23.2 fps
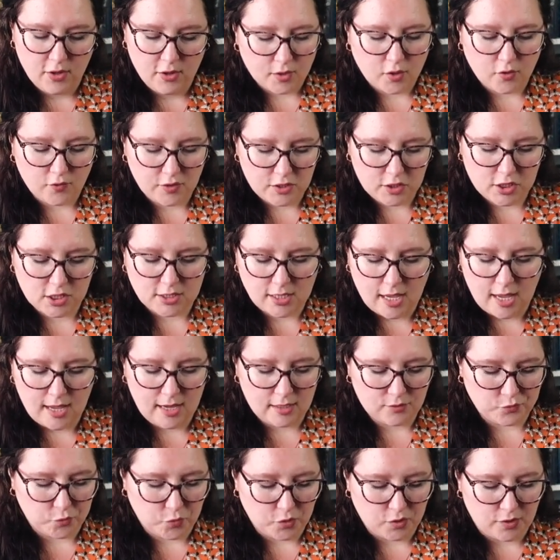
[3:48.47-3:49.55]
courage is
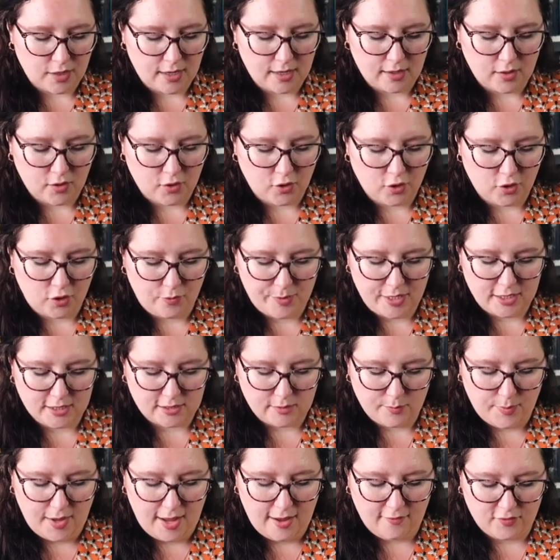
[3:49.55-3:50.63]
hard won, and hope is
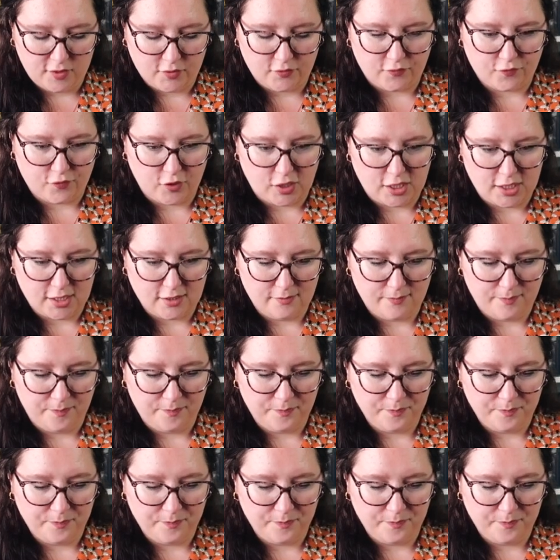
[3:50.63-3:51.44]
the path to freedom.